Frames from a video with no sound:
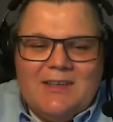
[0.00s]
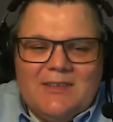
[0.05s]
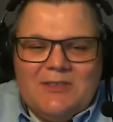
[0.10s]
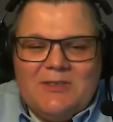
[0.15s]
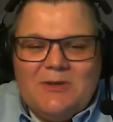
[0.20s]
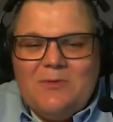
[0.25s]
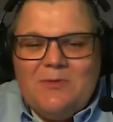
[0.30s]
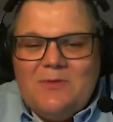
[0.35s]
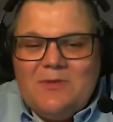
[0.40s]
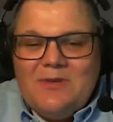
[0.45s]

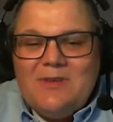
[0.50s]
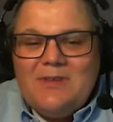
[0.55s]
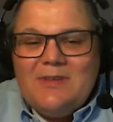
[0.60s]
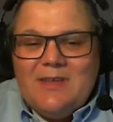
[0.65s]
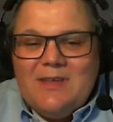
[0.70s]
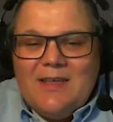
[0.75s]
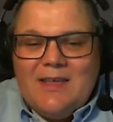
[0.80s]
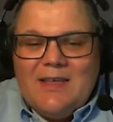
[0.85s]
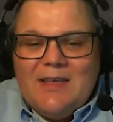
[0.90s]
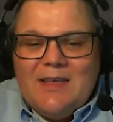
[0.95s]
So
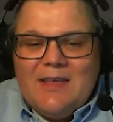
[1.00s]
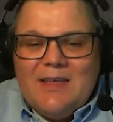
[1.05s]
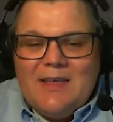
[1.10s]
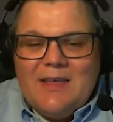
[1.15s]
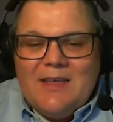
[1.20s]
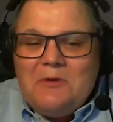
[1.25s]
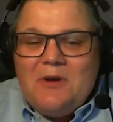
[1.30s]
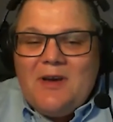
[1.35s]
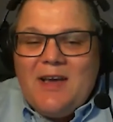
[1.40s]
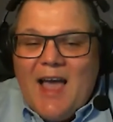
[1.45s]

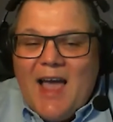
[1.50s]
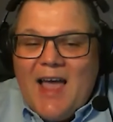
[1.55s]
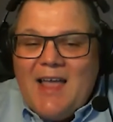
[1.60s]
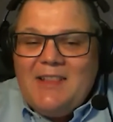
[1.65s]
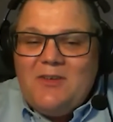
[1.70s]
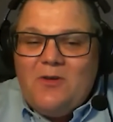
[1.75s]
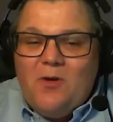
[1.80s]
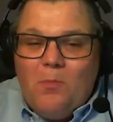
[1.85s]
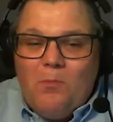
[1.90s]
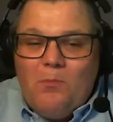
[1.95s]
you
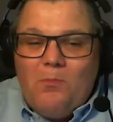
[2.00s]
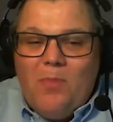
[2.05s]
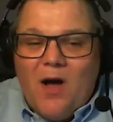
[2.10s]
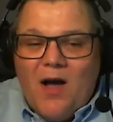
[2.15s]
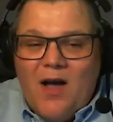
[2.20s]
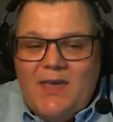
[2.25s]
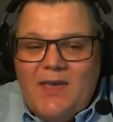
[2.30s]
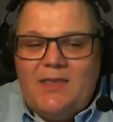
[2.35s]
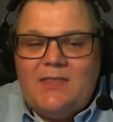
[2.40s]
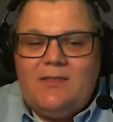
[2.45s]
can
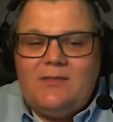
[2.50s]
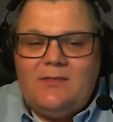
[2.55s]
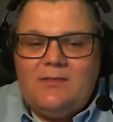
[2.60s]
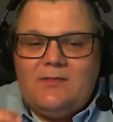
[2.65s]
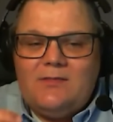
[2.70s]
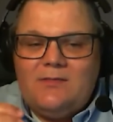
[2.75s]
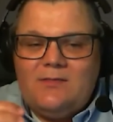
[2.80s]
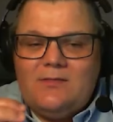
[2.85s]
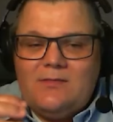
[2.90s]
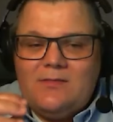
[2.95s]
combine
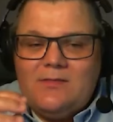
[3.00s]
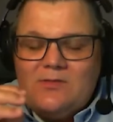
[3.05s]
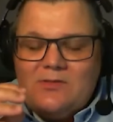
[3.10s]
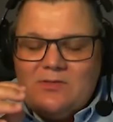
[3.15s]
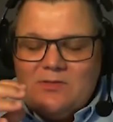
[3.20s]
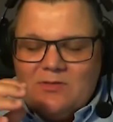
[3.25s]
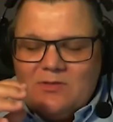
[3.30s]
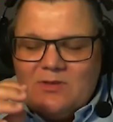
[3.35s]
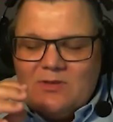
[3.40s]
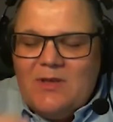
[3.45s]

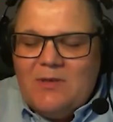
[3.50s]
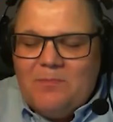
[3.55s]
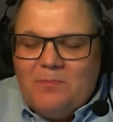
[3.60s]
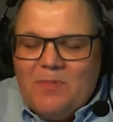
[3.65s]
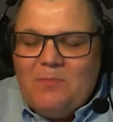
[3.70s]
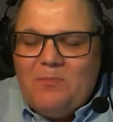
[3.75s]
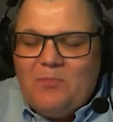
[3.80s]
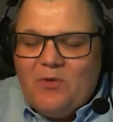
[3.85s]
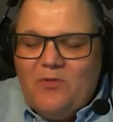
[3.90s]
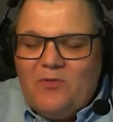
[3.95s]
the
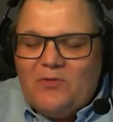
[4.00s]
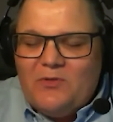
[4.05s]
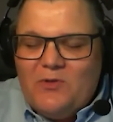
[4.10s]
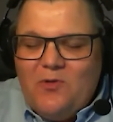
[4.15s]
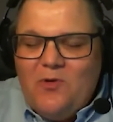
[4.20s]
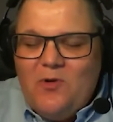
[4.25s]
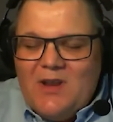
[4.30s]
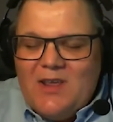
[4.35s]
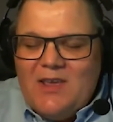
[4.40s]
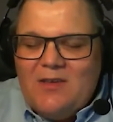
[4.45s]
improved
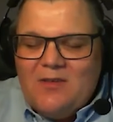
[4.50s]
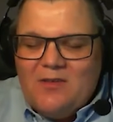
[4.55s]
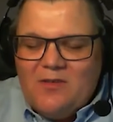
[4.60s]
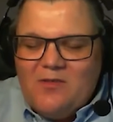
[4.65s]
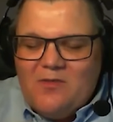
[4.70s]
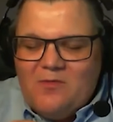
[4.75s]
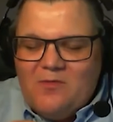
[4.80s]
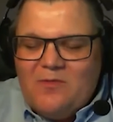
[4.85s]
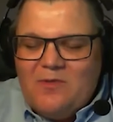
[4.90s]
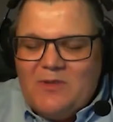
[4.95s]
cooling
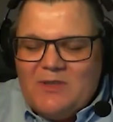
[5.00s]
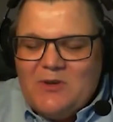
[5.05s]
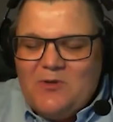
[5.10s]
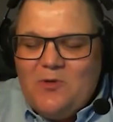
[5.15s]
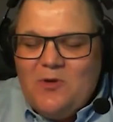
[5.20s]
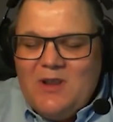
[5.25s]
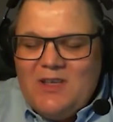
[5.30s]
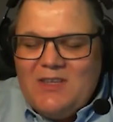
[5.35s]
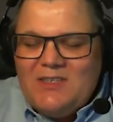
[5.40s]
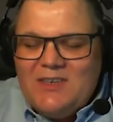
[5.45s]
with the
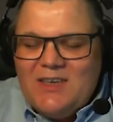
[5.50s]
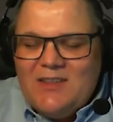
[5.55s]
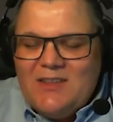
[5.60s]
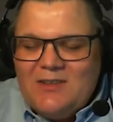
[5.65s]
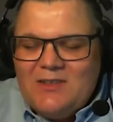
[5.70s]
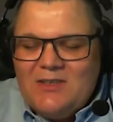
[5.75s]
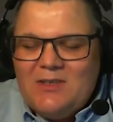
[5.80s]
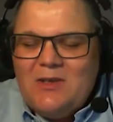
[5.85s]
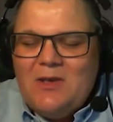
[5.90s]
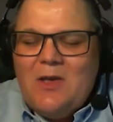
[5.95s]
cooling
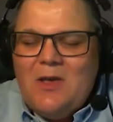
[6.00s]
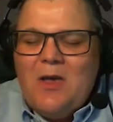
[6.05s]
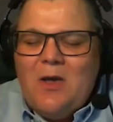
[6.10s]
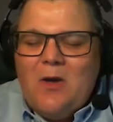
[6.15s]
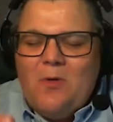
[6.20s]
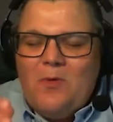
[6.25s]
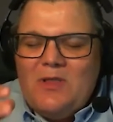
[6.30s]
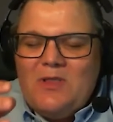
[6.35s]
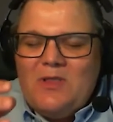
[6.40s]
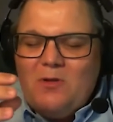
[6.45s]
channels
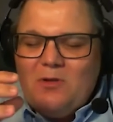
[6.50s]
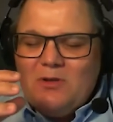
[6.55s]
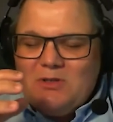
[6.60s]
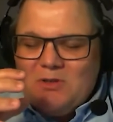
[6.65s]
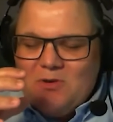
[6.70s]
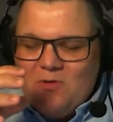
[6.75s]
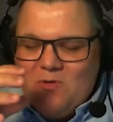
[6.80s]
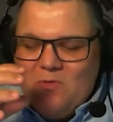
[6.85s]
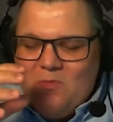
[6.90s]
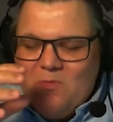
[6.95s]
with
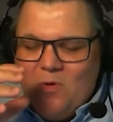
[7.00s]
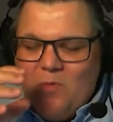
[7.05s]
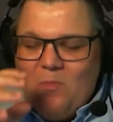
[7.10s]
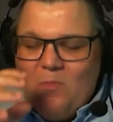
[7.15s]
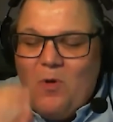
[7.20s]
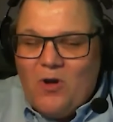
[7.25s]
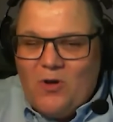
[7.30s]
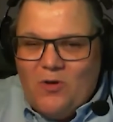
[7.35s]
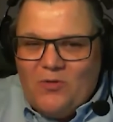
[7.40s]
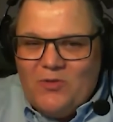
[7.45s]
also a
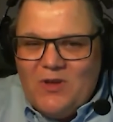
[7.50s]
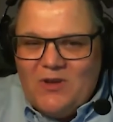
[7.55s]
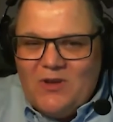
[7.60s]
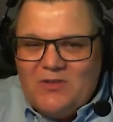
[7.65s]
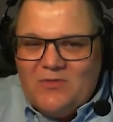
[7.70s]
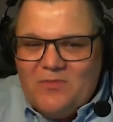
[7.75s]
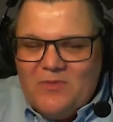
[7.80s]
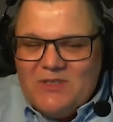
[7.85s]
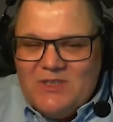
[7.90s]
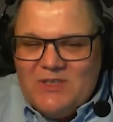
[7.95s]
more
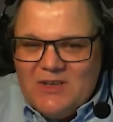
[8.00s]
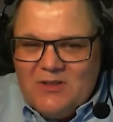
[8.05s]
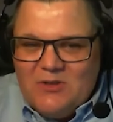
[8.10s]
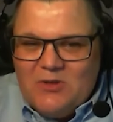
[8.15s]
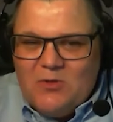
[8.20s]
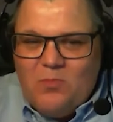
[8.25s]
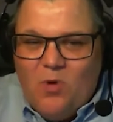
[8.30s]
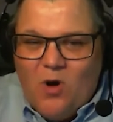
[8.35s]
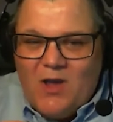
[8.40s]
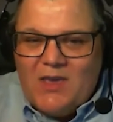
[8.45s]
conductive material
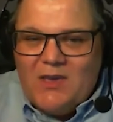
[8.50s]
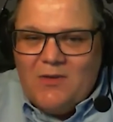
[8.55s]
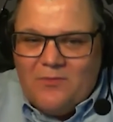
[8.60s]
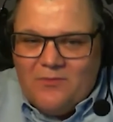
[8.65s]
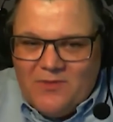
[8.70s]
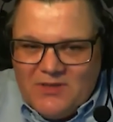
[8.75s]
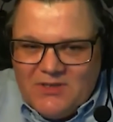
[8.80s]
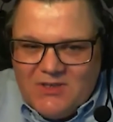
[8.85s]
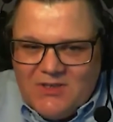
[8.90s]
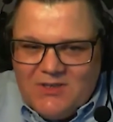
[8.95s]
to more
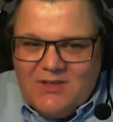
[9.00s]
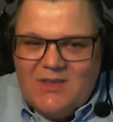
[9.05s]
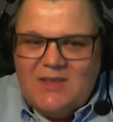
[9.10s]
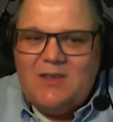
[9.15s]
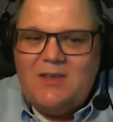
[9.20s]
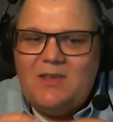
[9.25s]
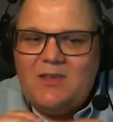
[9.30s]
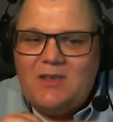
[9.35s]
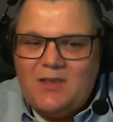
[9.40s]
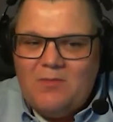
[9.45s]

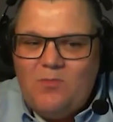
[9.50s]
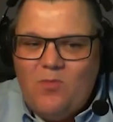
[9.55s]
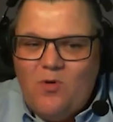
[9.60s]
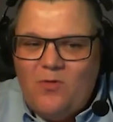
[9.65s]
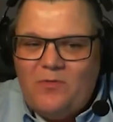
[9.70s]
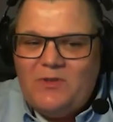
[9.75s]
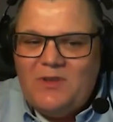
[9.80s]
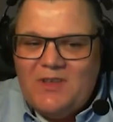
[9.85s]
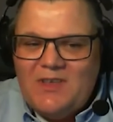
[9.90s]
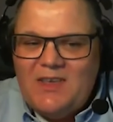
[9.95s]
efficiently
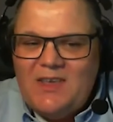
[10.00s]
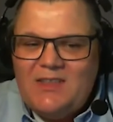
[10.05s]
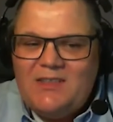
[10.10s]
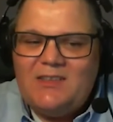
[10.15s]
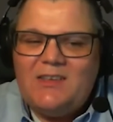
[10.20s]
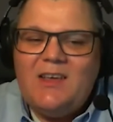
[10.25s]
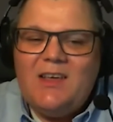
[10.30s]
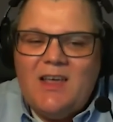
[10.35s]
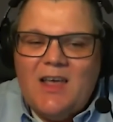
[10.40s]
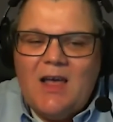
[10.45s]
remove the
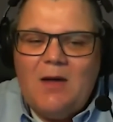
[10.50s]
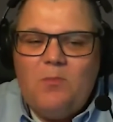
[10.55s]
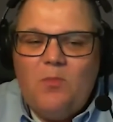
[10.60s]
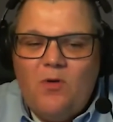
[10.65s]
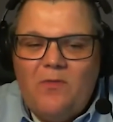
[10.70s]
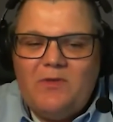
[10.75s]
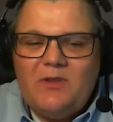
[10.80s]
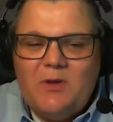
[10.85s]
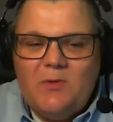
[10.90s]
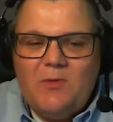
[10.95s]
heat and
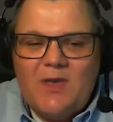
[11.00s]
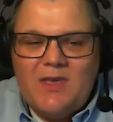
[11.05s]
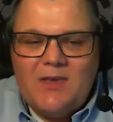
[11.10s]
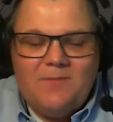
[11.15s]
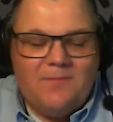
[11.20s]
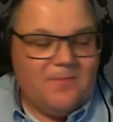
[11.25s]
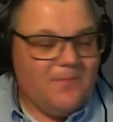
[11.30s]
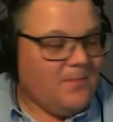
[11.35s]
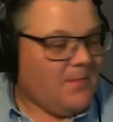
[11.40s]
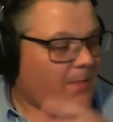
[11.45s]
move it
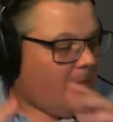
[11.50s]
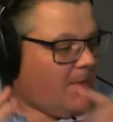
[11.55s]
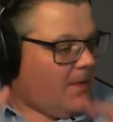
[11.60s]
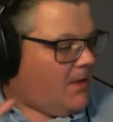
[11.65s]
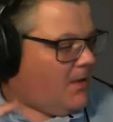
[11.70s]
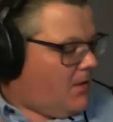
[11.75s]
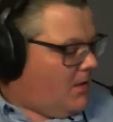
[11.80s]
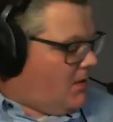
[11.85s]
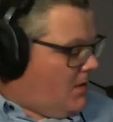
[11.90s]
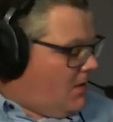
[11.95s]
away.
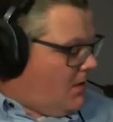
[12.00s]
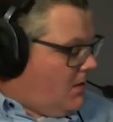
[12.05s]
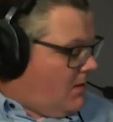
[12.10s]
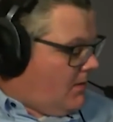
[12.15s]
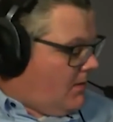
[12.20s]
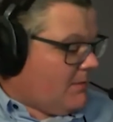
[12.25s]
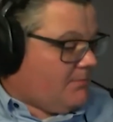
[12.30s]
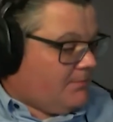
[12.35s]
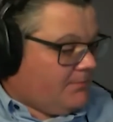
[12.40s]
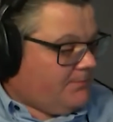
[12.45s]

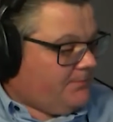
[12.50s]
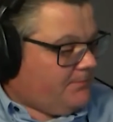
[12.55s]
Now,